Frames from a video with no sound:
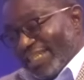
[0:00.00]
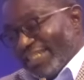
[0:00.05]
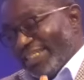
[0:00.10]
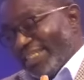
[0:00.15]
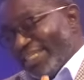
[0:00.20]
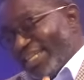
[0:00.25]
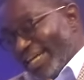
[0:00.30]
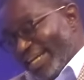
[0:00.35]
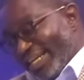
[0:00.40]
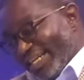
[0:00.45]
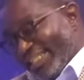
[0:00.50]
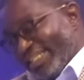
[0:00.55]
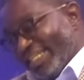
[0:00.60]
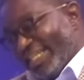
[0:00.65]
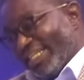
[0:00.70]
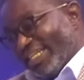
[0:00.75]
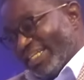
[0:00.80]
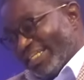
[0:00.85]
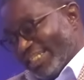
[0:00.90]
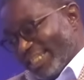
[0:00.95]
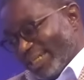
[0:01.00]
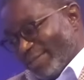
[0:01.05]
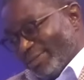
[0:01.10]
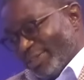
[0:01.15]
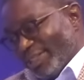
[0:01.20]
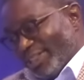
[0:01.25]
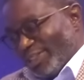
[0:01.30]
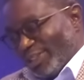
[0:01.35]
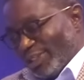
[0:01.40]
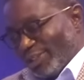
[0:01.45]
inherited the same
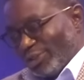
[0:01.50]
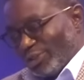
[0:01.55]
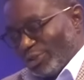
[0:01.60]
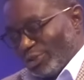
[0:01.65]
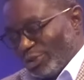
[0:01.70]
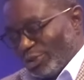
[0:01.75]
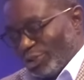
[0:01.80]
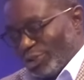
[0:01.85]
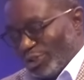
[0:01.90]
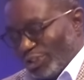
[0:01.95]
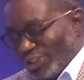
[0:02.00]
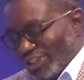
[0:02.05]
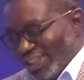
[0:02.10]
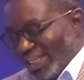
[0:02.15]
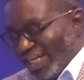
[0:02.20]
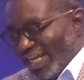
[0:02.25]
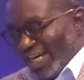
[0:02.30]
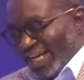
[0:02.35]
institutions